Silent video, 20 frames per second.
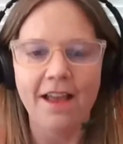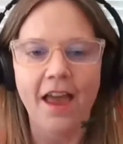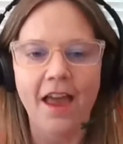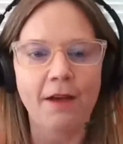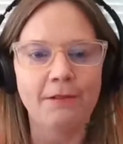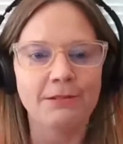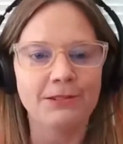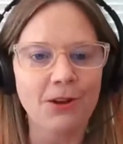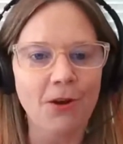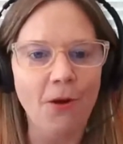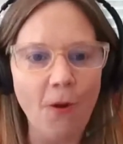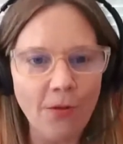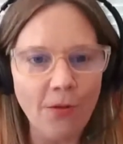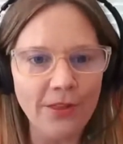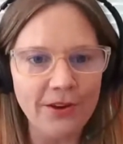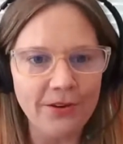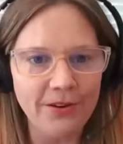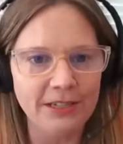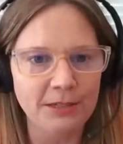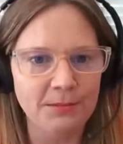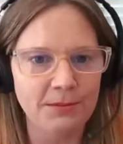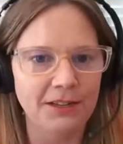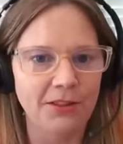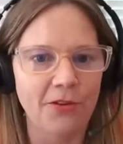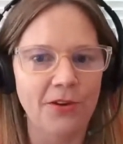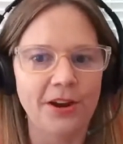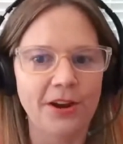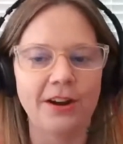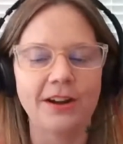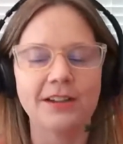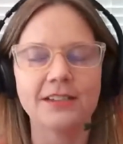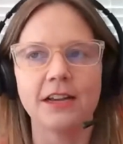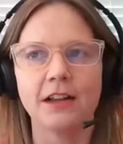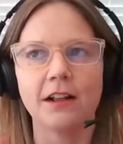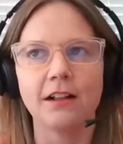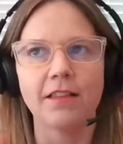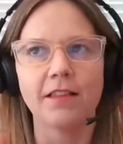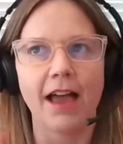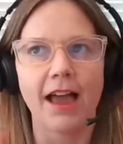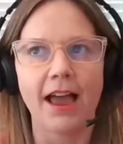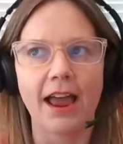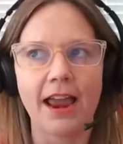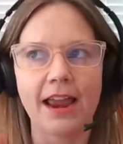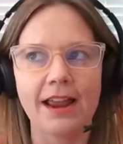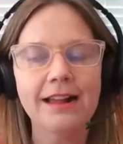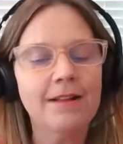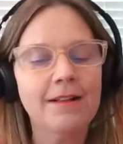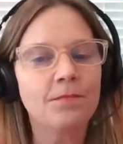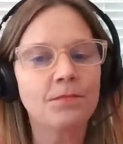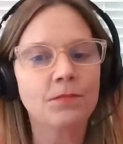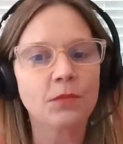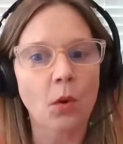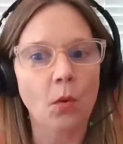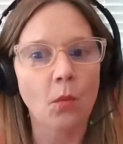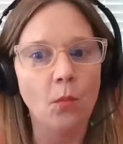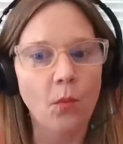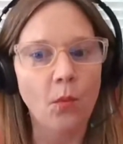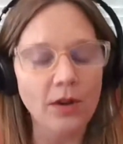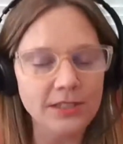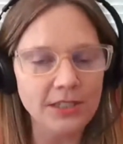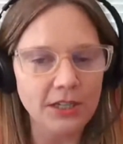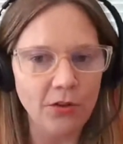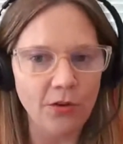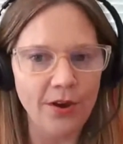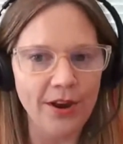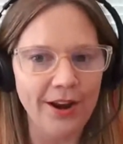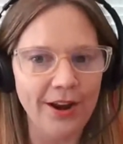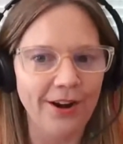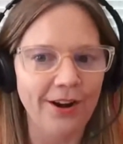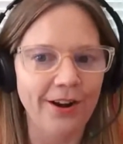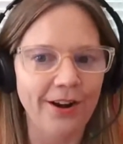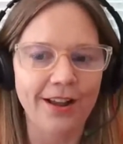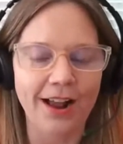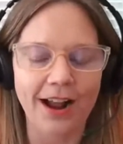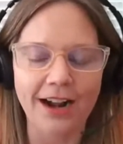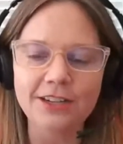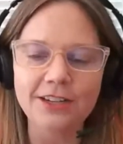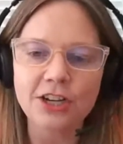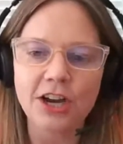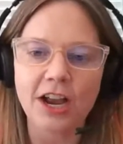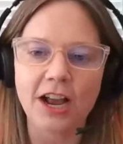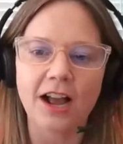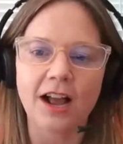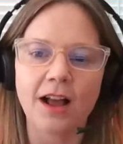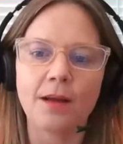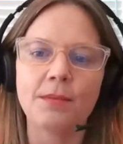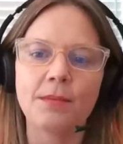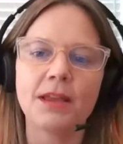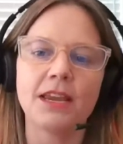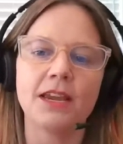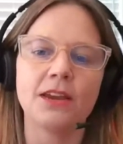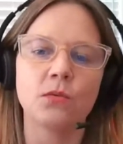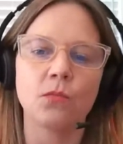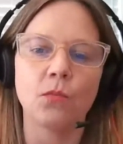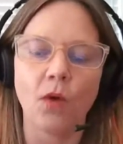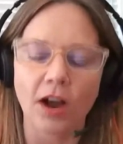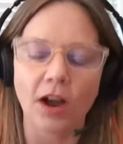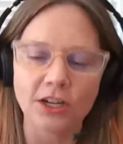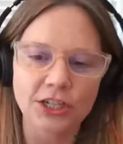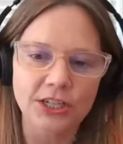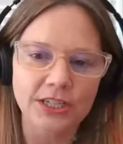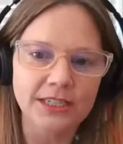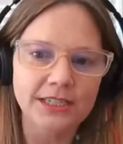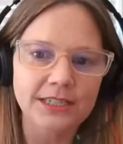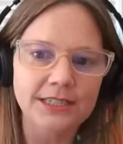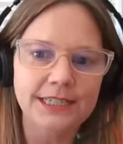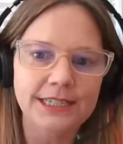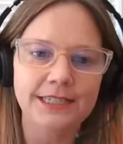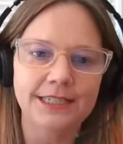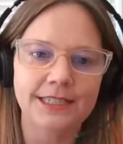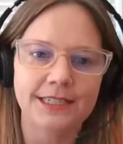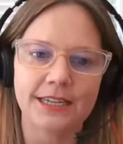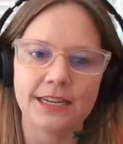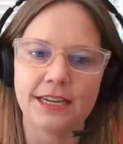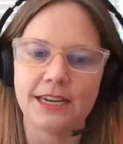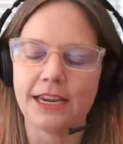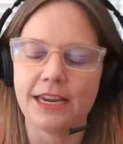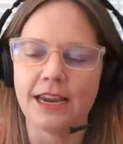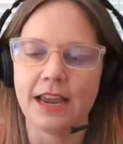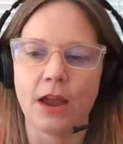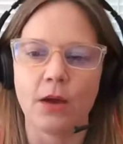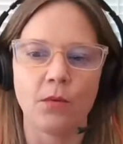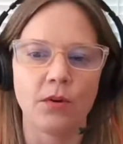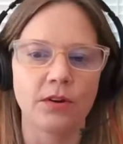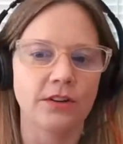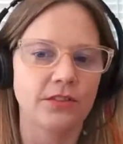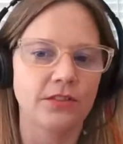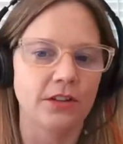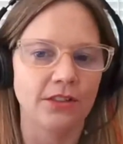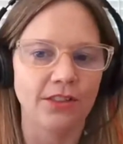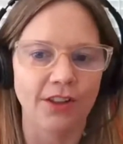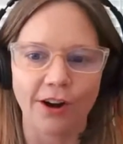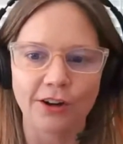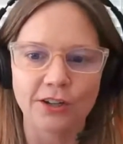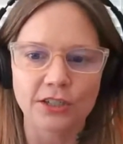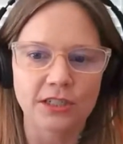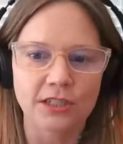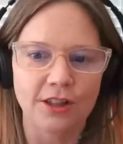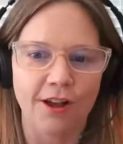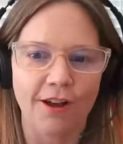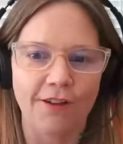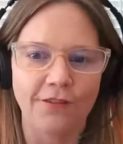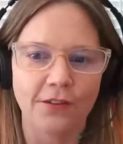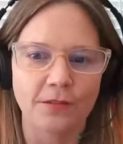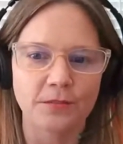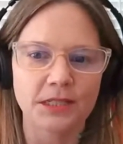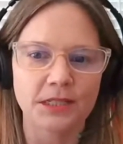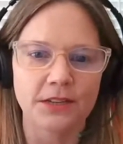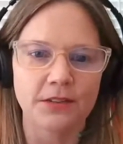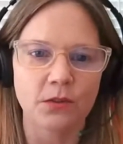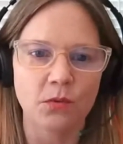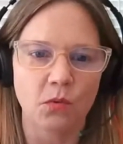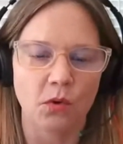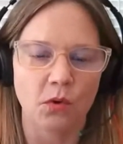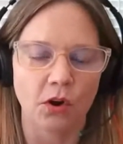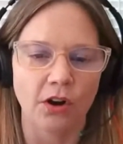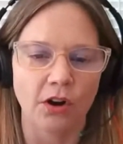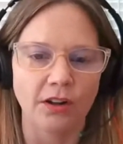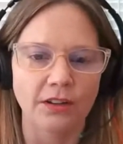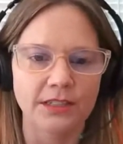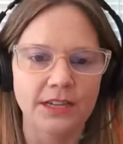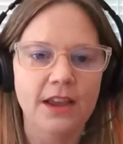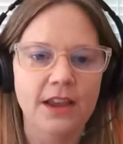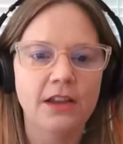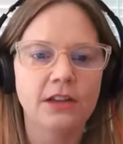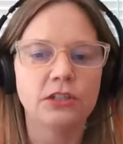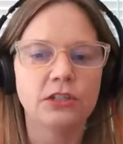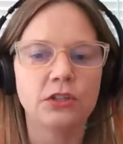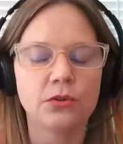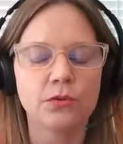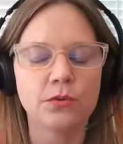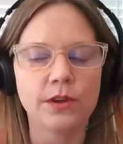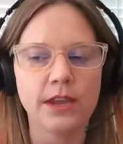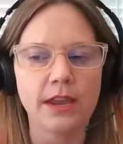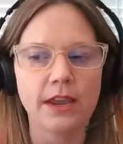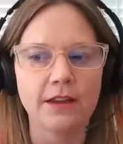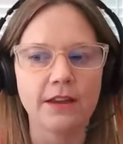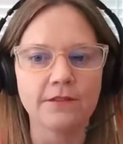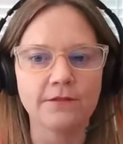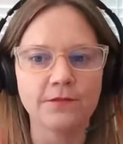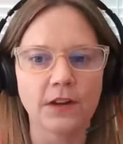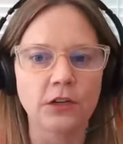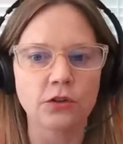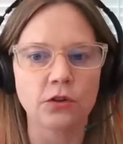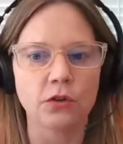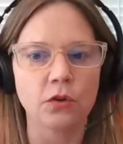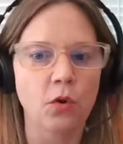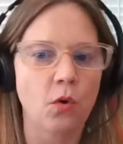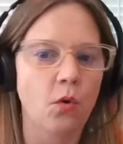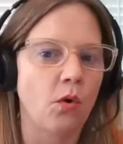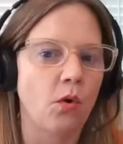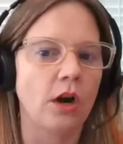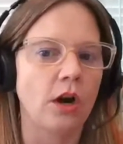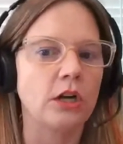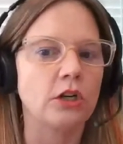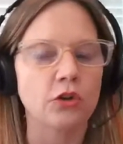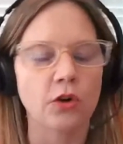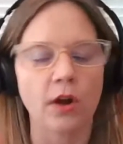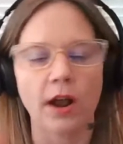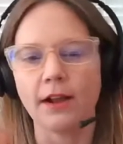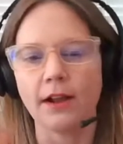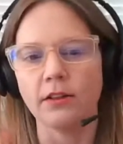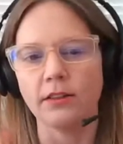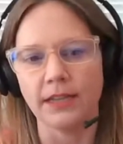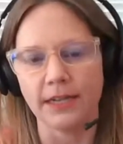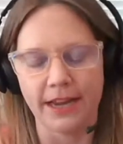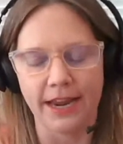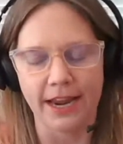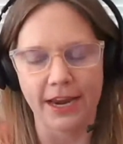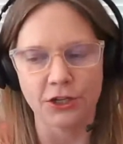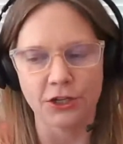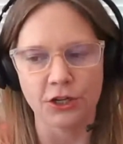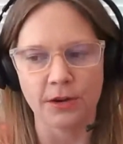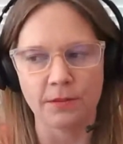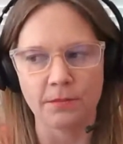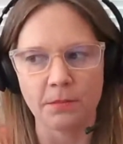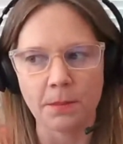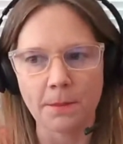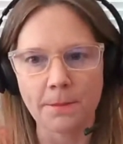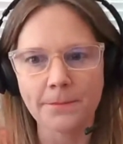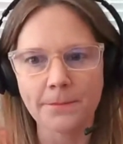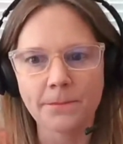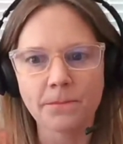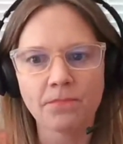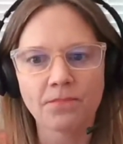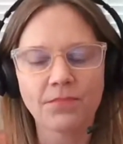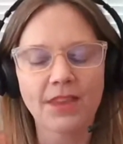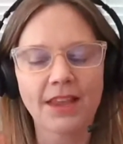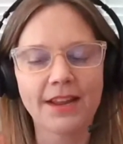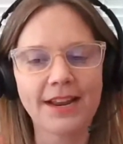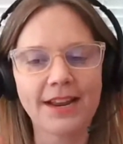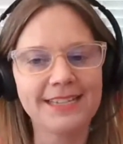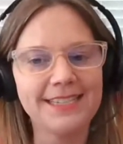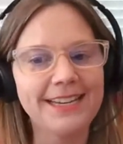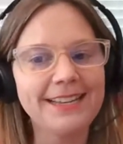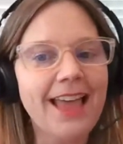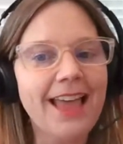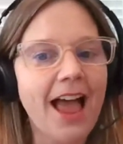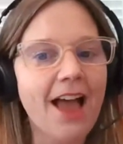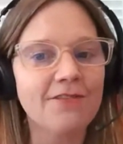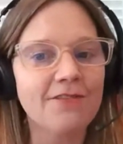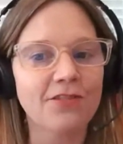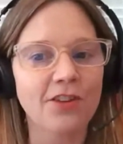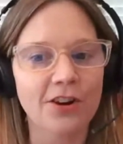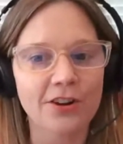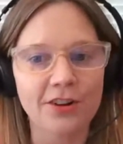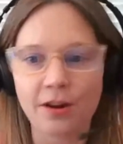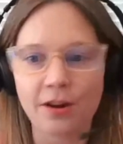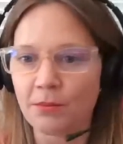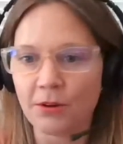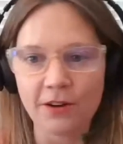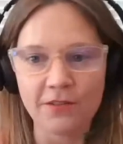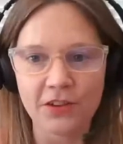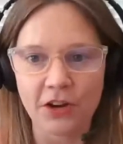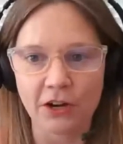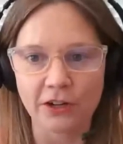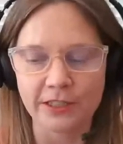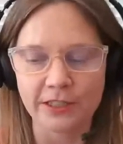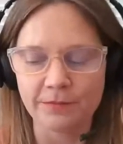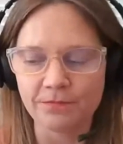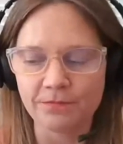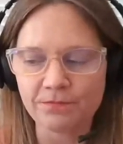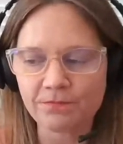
I was only going to be a lawyer until I was a lawyer, got a job in Washington, D.C., at one of the largest law firms in the world doing federal court trial litigation. And I did that for a number of years.